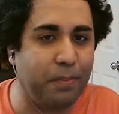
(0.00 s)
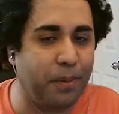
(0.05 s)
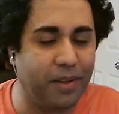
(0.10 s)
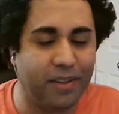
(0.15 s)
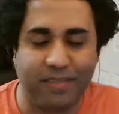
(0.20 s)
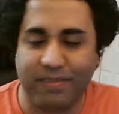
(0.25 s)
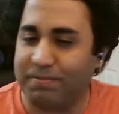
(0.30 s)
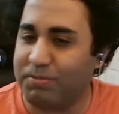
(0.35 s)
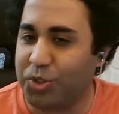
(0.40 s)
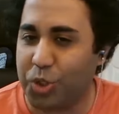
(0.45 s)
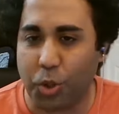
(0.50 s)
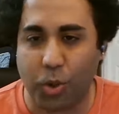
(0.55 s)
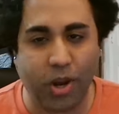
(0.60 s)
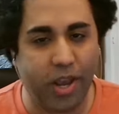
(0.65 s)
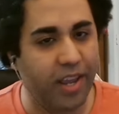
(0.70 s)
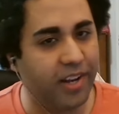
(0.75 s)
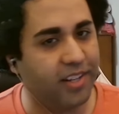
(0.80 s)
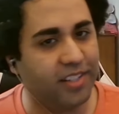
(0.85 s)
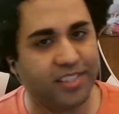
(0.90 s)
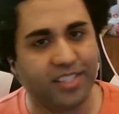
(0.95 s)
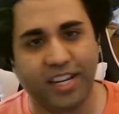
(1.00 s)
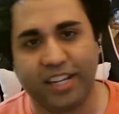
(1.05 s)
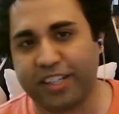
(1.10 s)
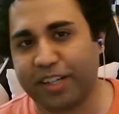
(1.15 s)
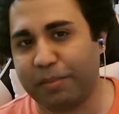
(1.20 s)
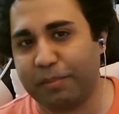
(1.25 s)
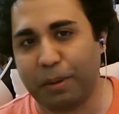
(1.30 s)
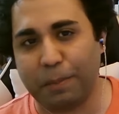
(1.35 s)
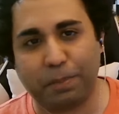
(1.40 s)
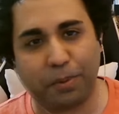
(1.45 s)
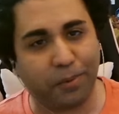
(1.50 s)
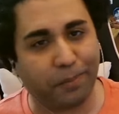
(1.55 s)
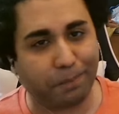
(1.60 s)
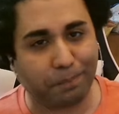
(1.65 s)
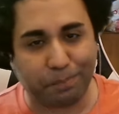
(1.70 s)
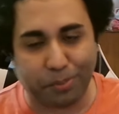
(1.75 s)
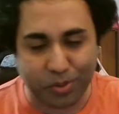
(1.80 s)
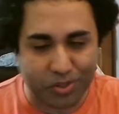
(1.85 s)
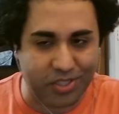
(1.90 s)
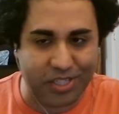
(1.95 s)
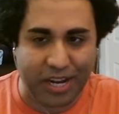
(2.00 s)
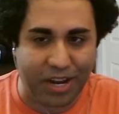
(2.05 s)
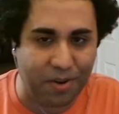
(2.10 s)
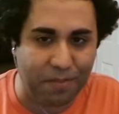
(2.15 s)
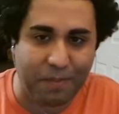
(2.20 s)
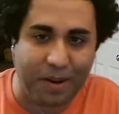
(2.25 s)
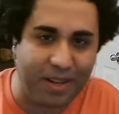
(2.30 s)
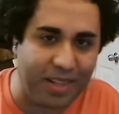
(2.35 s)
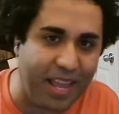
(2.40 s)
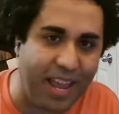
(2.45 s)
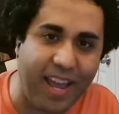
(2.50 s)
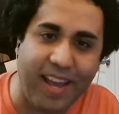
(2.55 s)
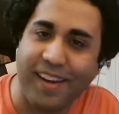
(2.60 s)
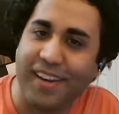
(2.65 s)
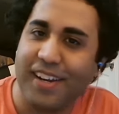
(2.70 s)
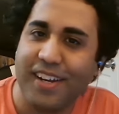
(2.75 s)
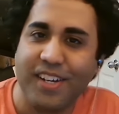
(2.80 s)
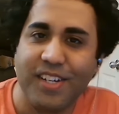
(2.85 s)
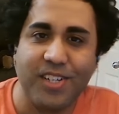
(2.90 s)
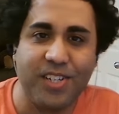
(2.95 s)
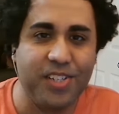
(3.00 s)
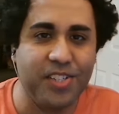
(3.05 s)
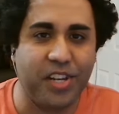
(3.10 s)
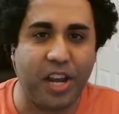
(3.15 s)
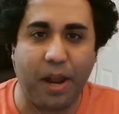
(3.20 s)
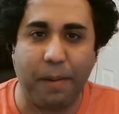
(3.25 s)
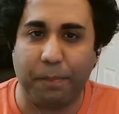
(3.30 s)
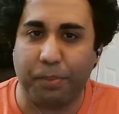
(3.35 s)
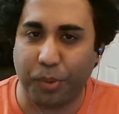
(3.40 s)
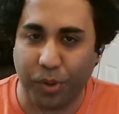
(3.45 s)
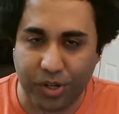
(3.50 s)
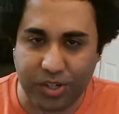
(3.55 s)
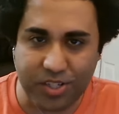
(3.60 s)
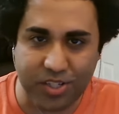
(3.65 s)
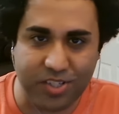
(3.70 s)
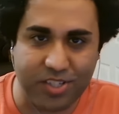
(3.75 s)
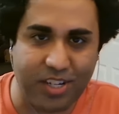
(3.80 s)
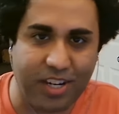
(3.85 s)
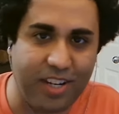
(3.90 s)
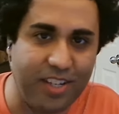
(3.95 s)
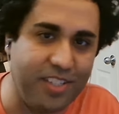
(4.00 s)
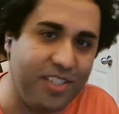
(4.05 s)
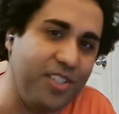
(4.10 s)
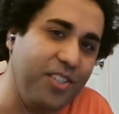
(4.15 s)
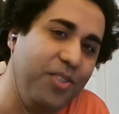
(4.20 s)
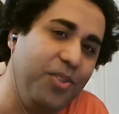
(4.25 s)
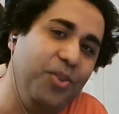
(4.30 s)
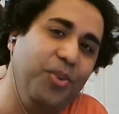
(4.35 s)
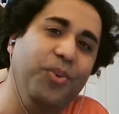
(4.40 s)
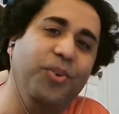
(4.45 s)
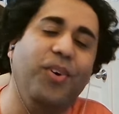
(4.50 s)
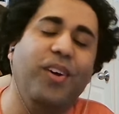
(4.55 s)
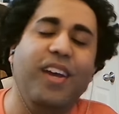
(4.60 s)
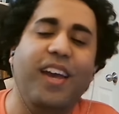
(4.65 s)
but Joanna's not going to be put down by that. She's got Prancercise to do.